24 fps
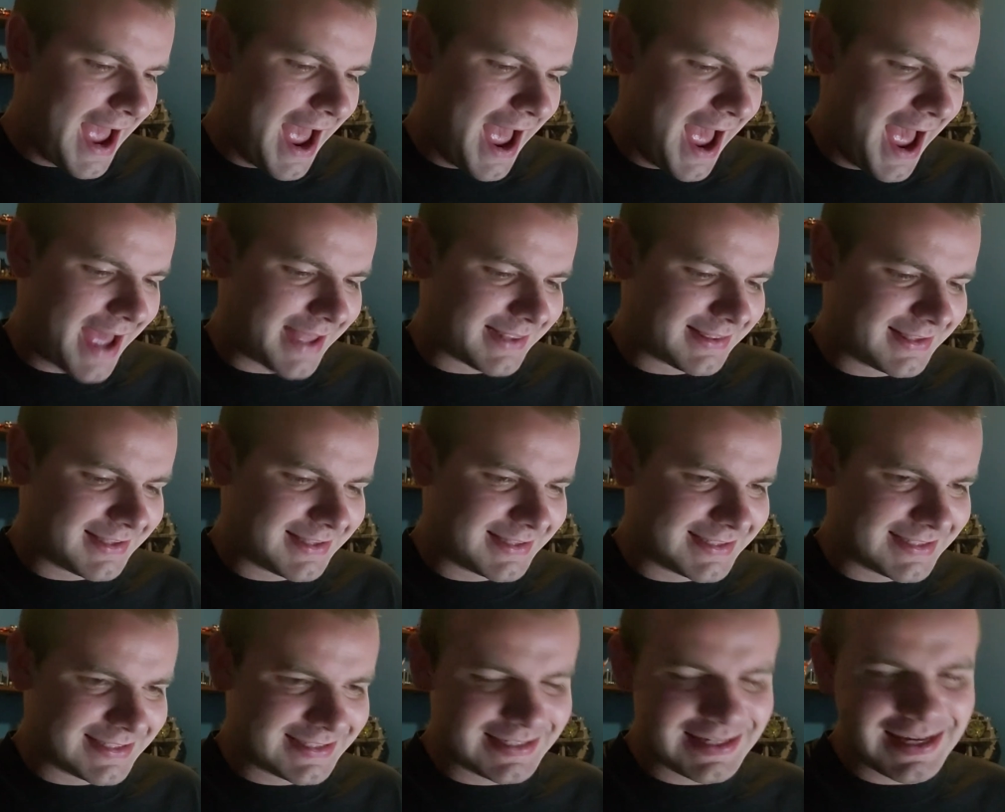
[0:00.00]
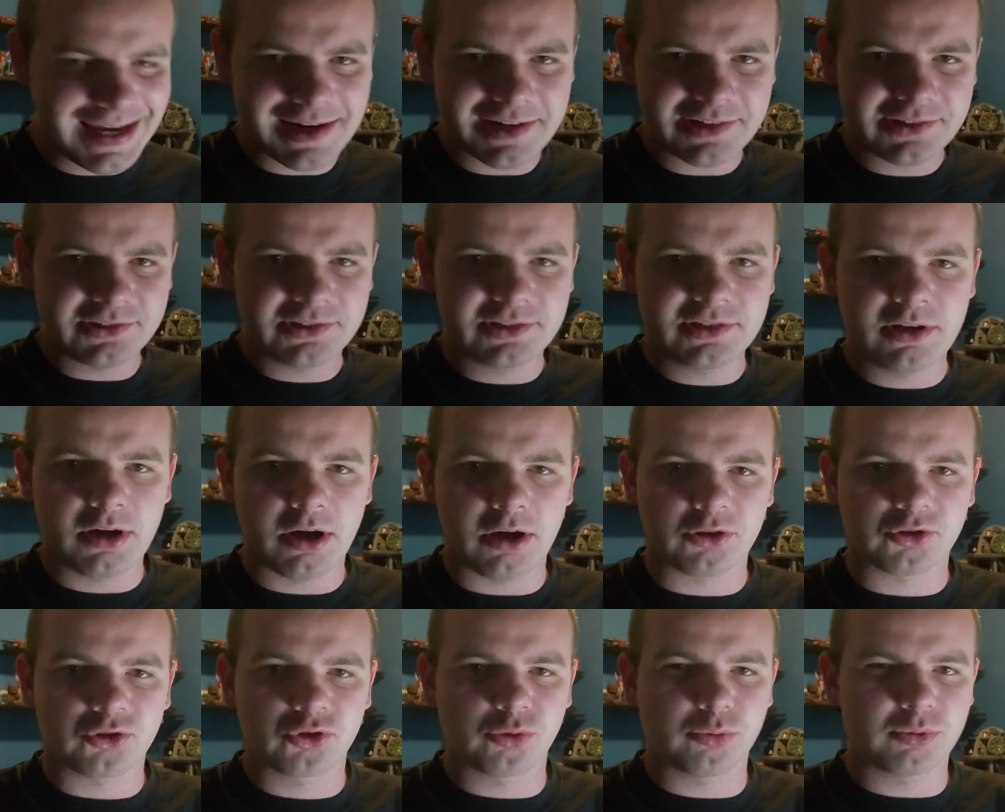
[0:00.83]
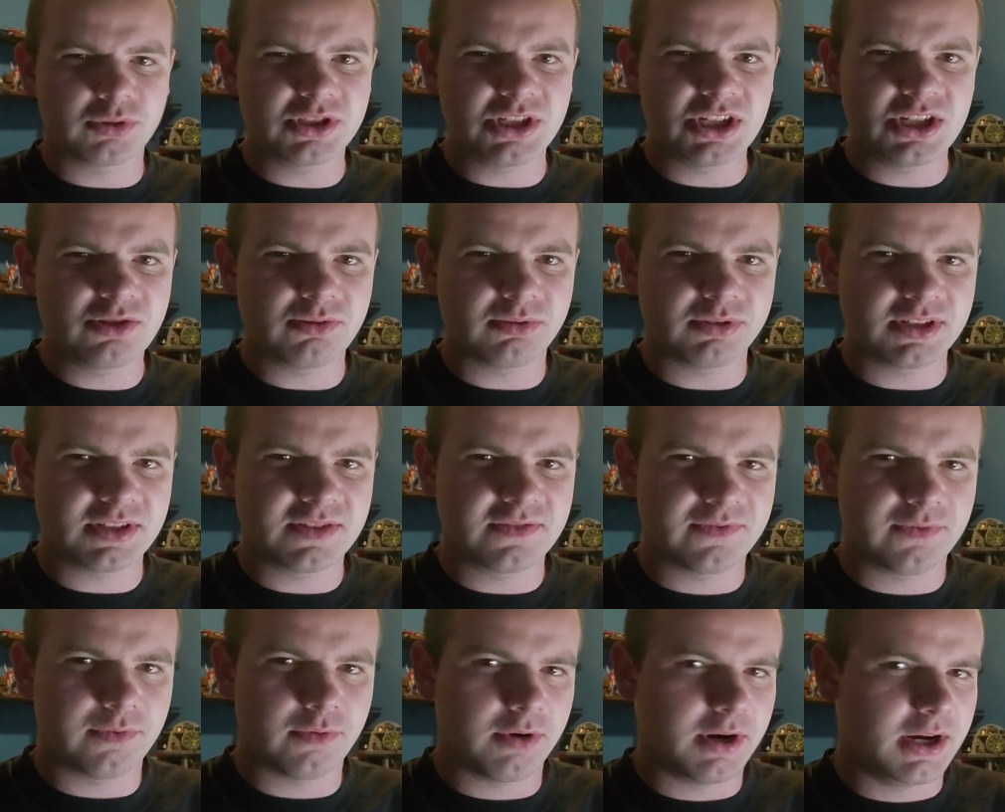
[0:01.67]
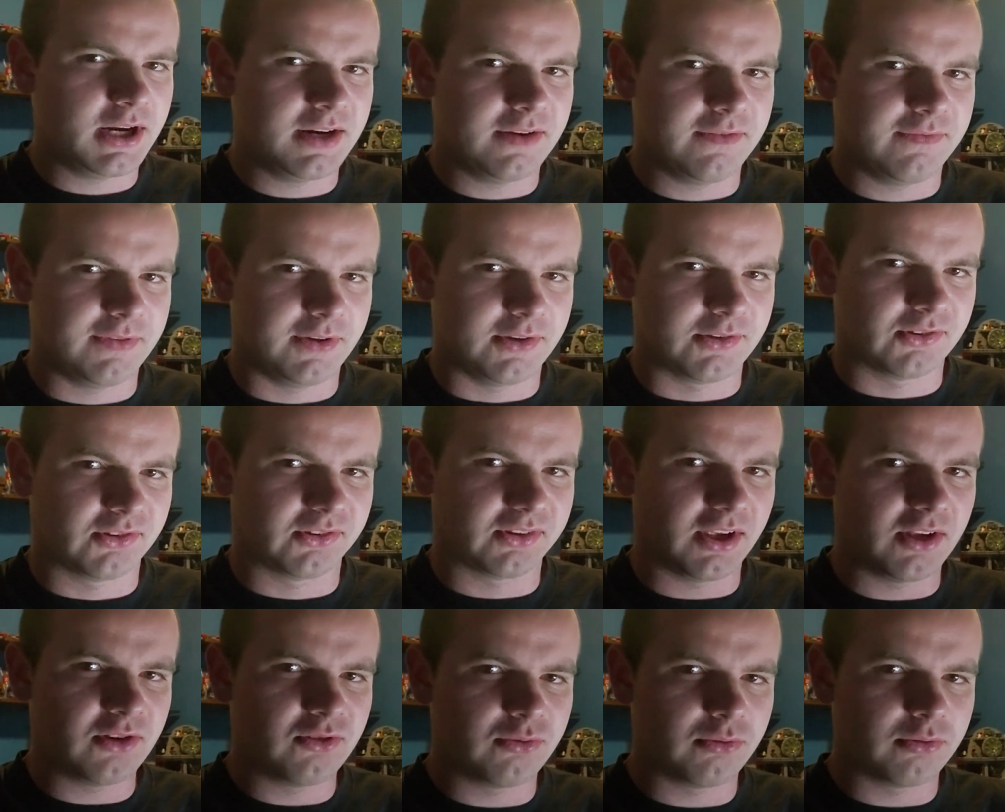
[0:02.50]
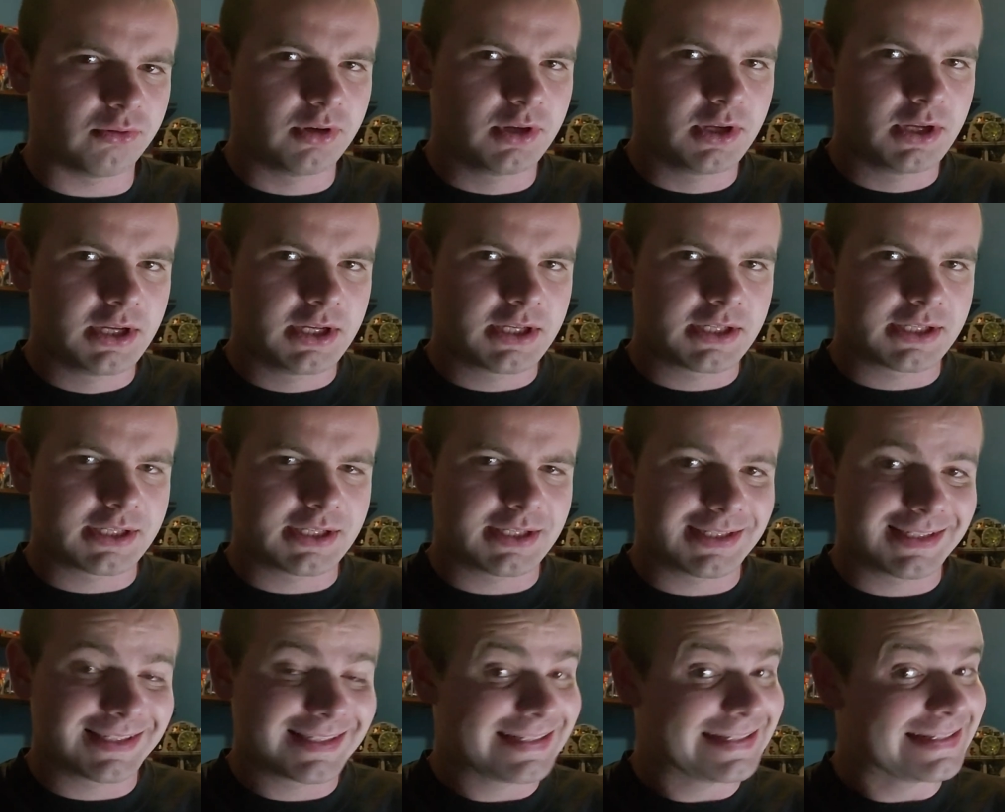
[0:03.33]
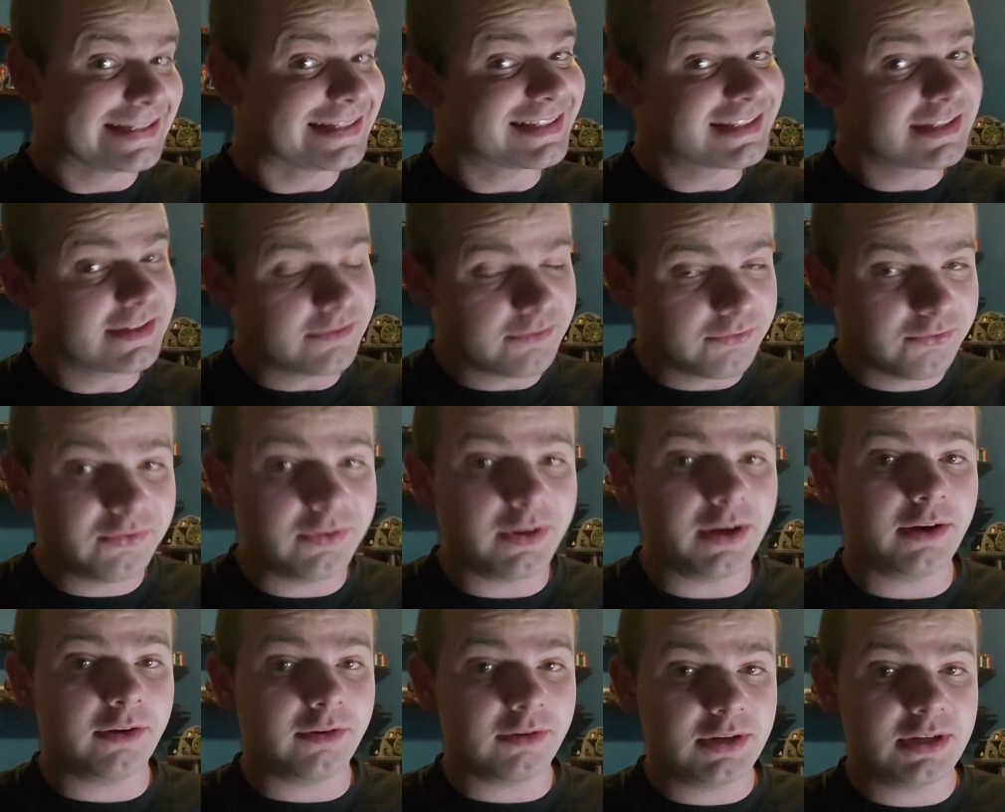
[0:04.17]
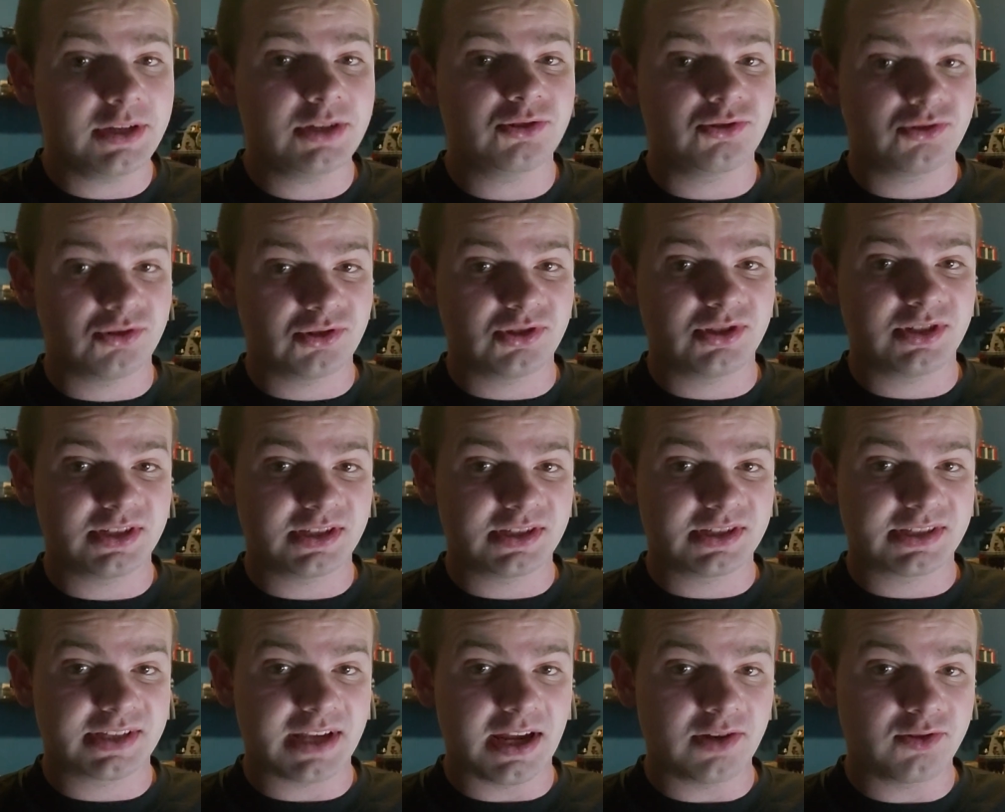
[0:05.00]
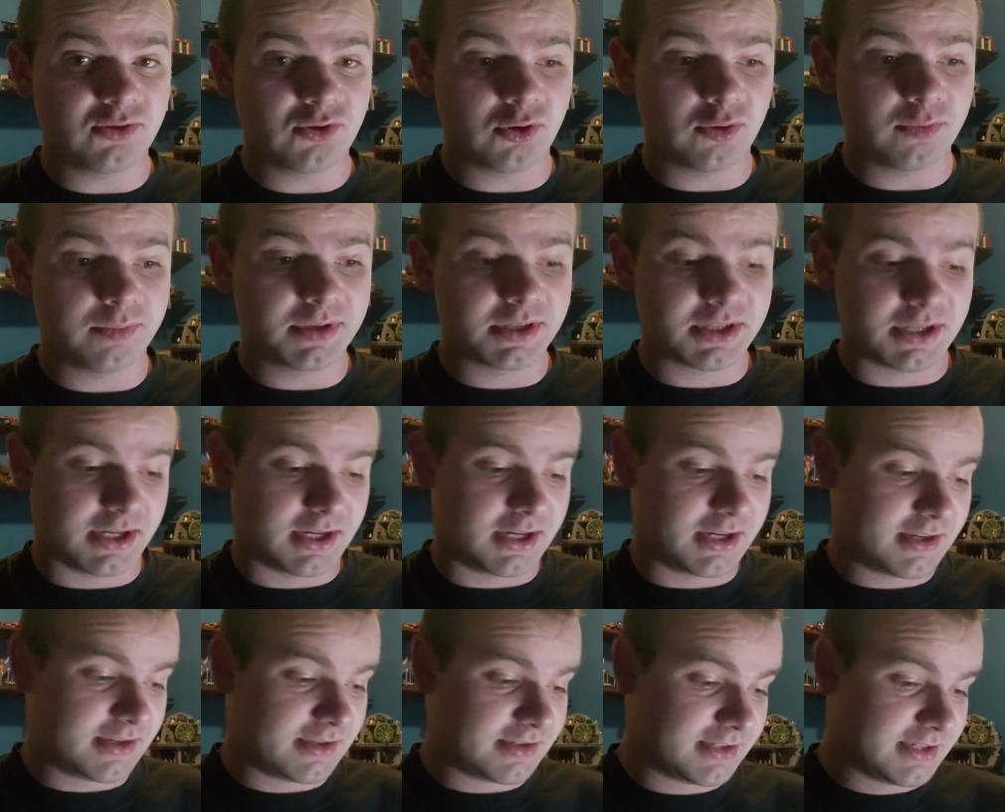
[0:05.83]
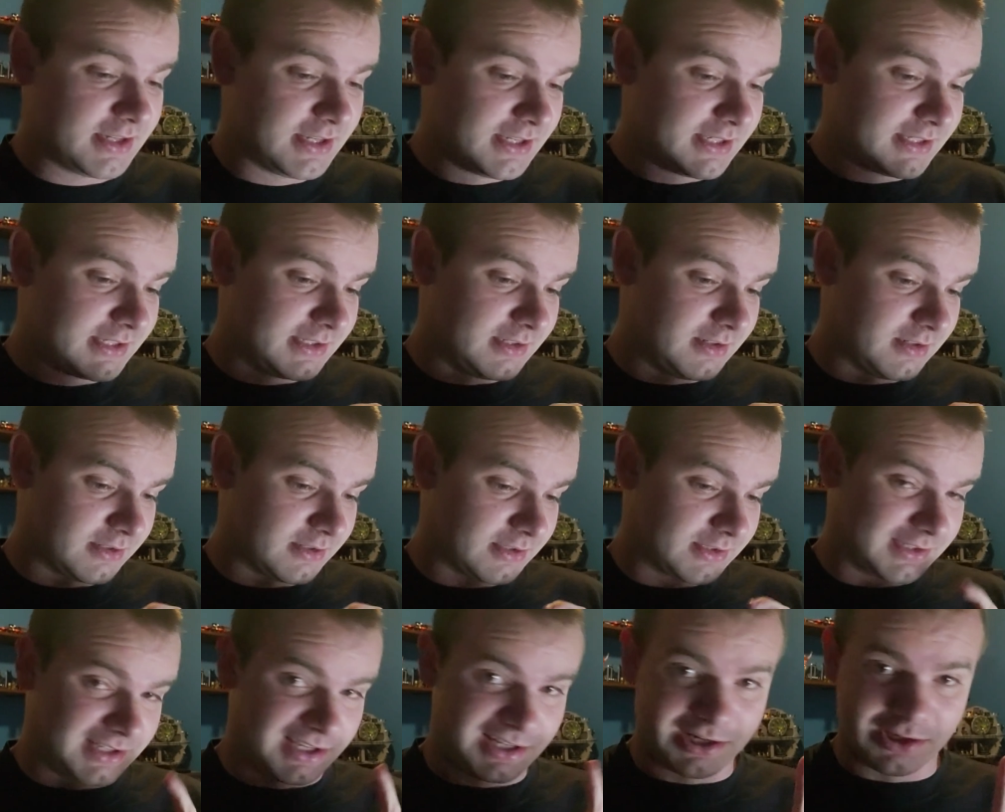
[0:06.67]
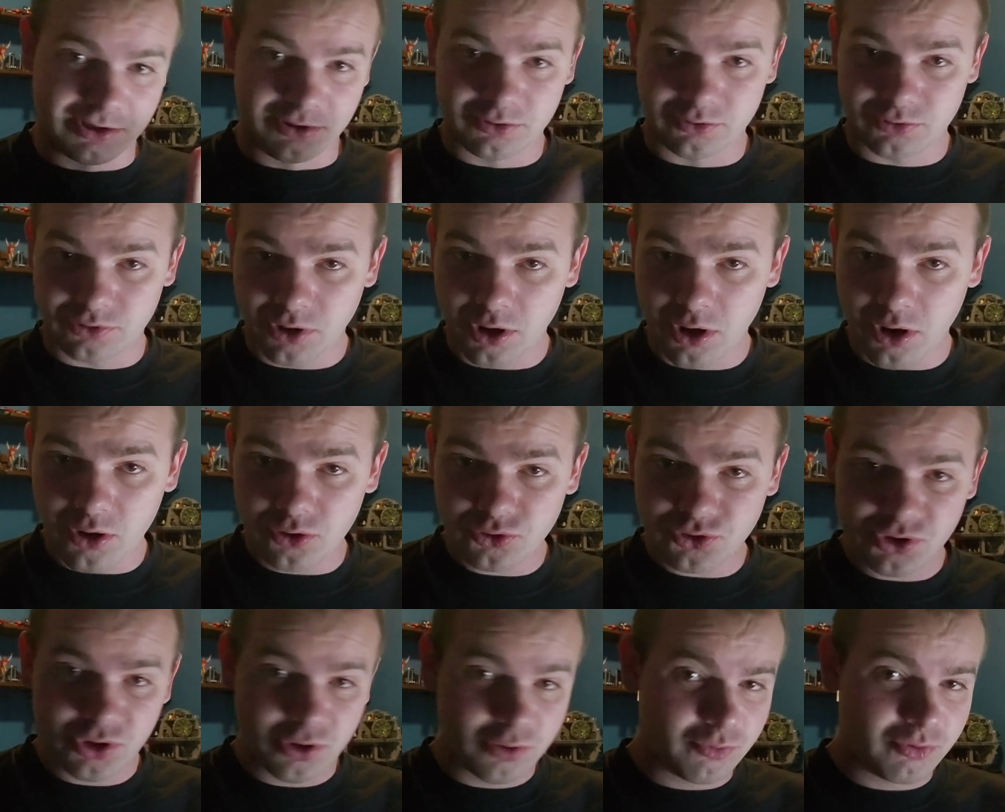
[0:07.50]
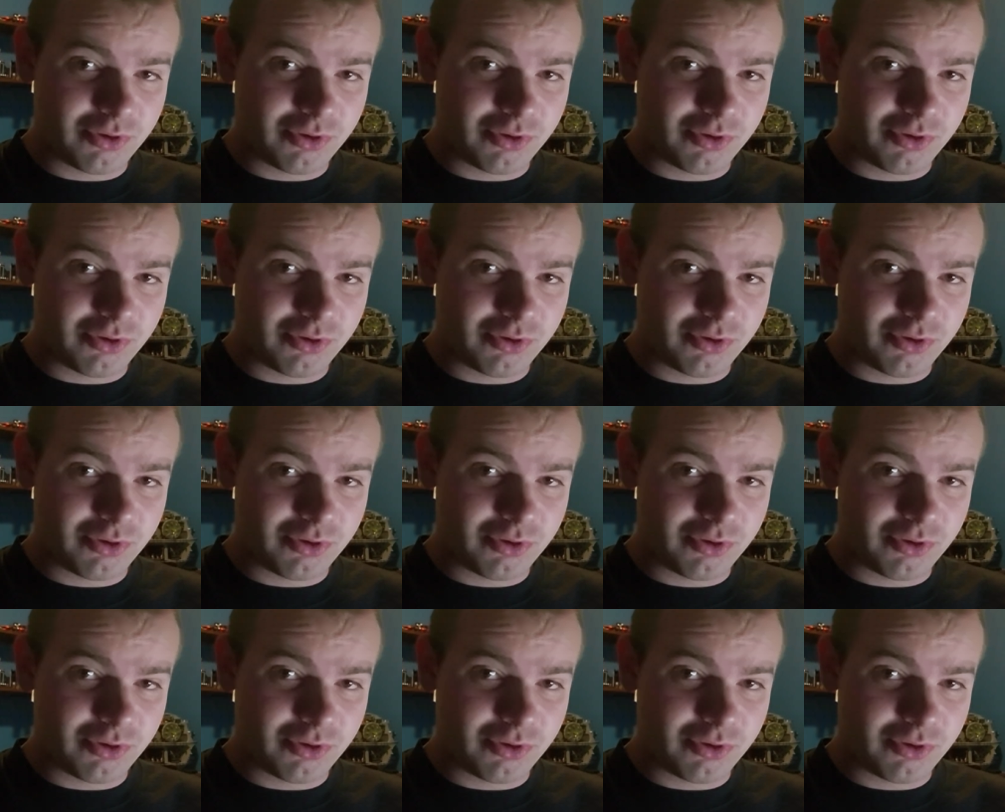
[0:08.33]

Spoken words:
at the Seattle Seahawks 2024 NFL schedule because it's a very interesting schedule because Seahawks got a new coach.